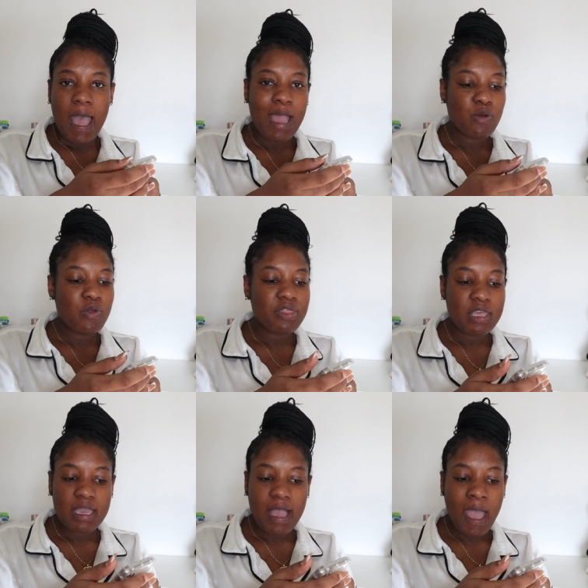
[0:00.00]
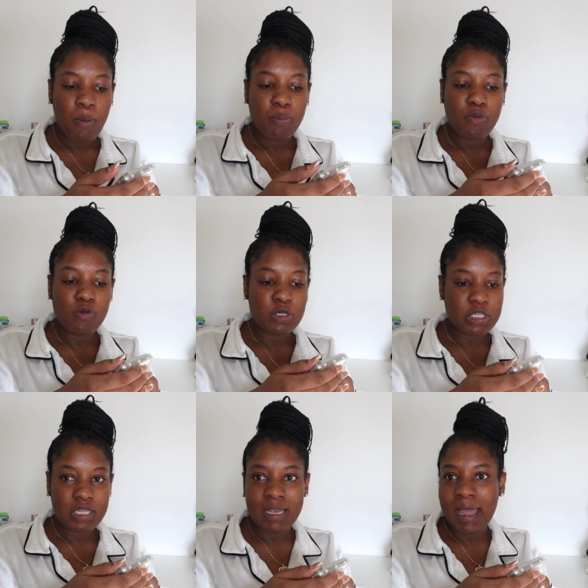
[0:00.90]
I don't think I
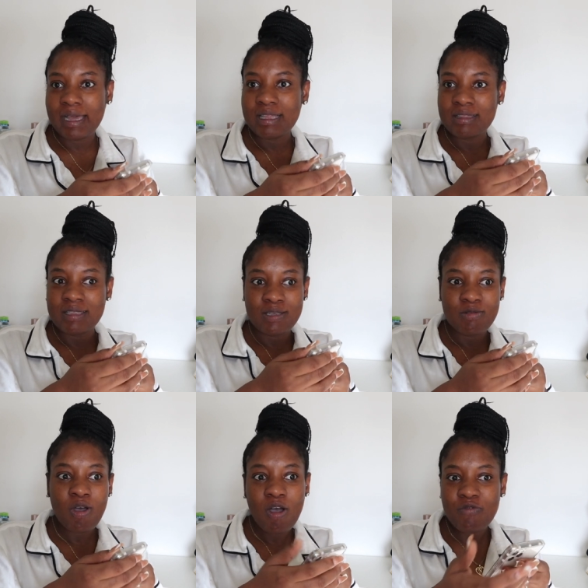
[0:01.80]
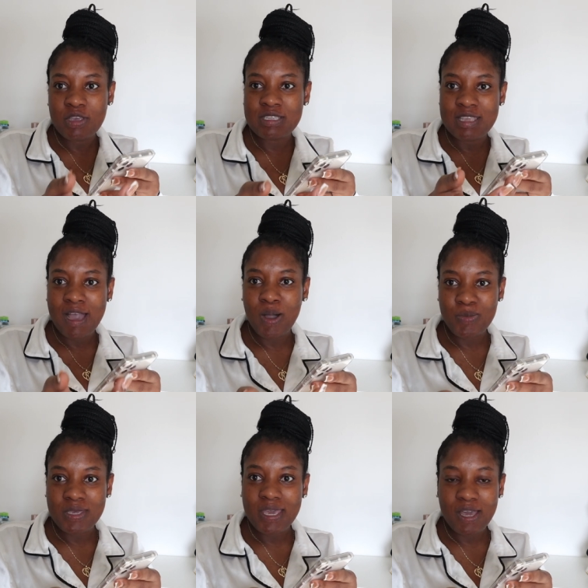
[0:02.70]
pushed, like, the, obviously I'll
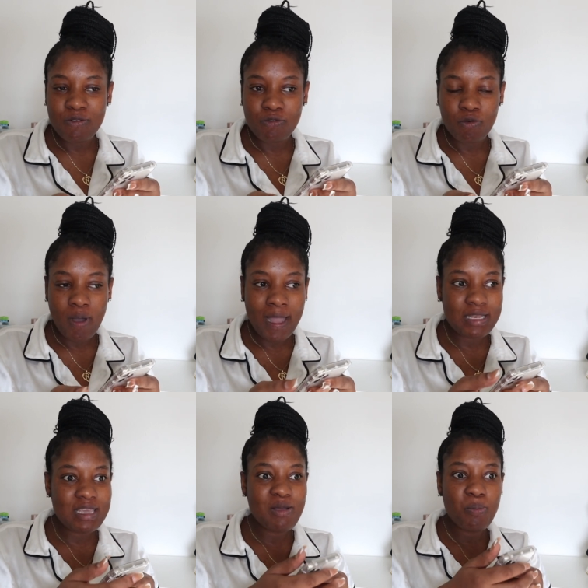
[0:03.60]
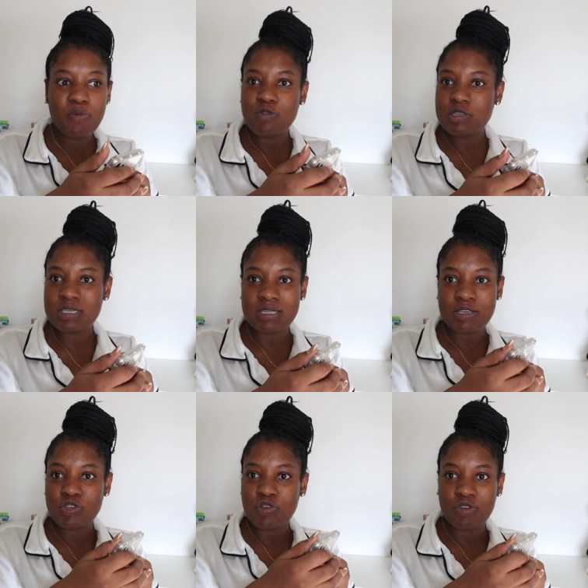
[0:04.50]
be careful, I didn't push
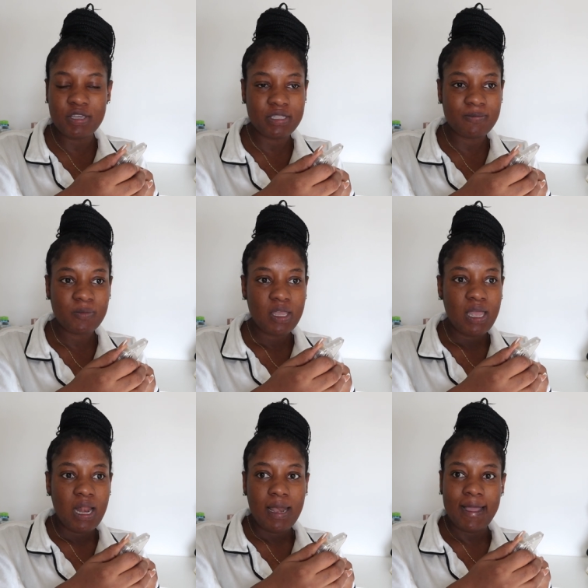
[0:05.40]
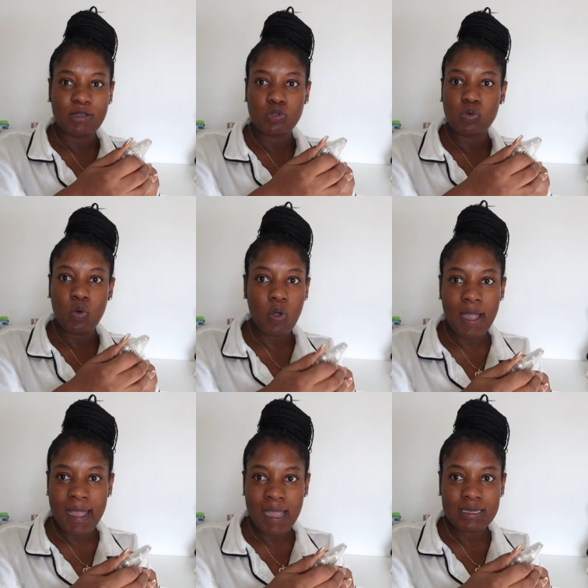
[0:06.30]
the screen like so
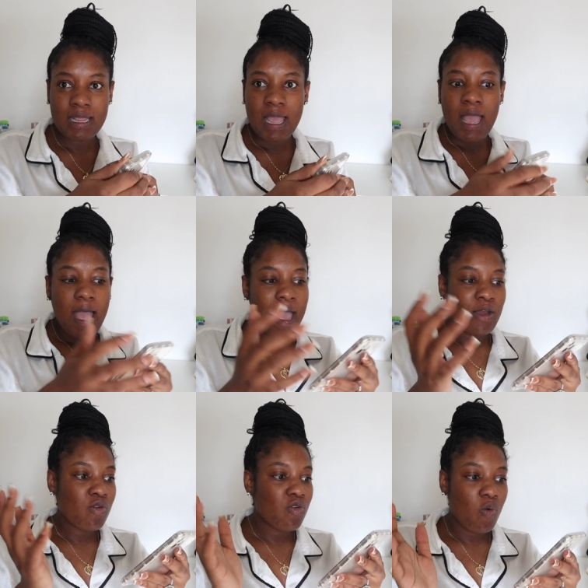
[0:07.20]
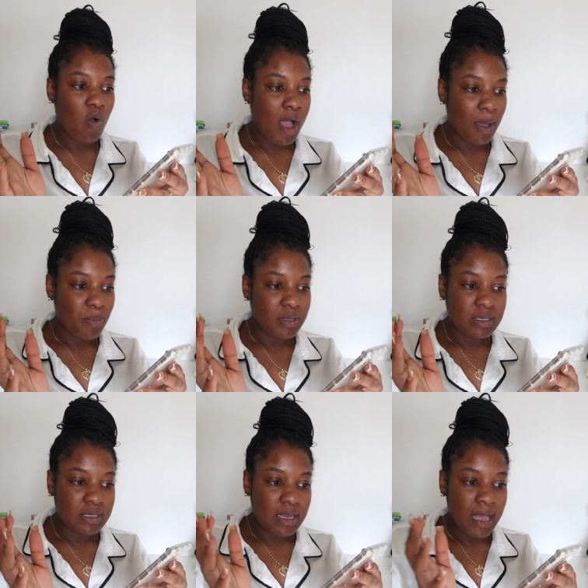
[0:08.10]
hard. I don't know what
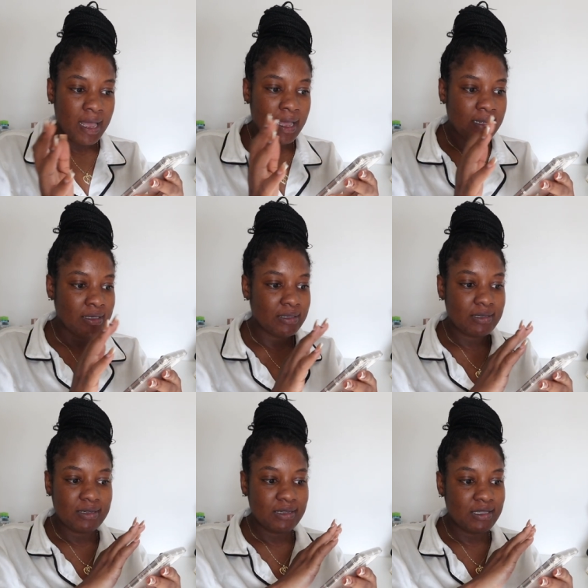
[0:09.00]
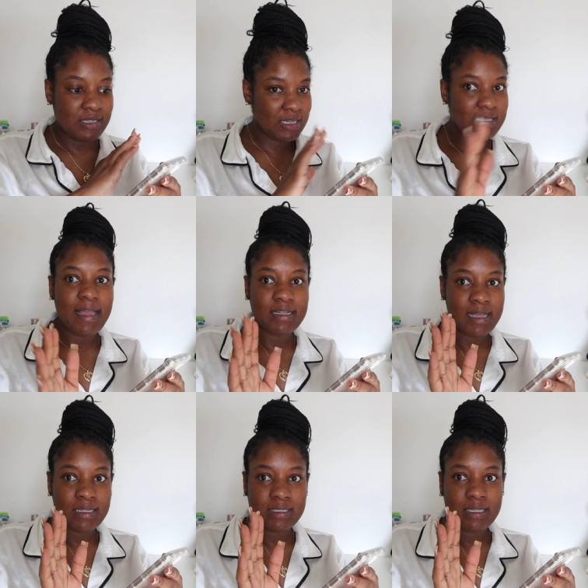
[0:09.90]
happened, and just like
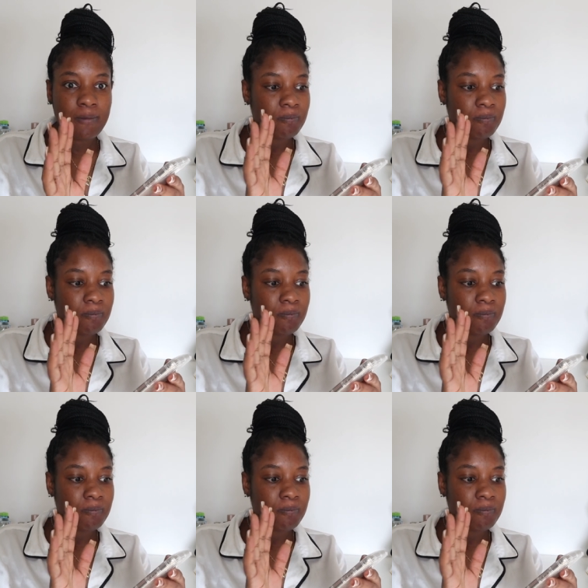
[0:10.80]
that,